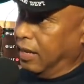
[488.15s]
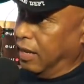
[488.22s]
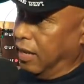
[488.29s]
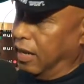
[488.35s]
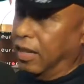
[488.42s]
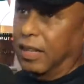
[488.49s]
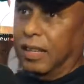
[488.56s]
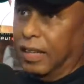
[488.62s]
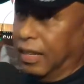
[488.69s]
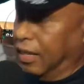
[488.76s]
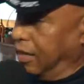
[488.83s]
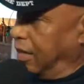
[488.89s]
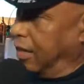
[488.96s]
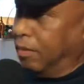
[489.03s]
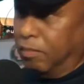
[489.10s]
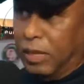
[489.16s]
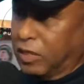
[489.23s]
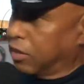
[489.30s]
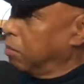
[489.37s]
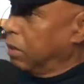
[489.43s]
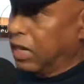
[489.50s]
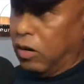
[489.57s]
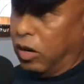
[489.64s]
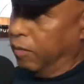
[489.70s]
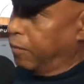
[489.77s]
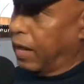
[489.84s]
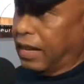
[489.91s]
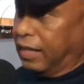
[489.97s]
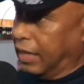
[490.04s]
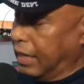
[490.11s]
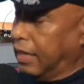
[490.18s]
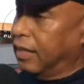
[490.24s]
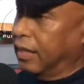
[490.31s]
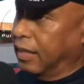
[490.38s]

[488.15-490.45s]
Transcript: A misdemeanor or a felony,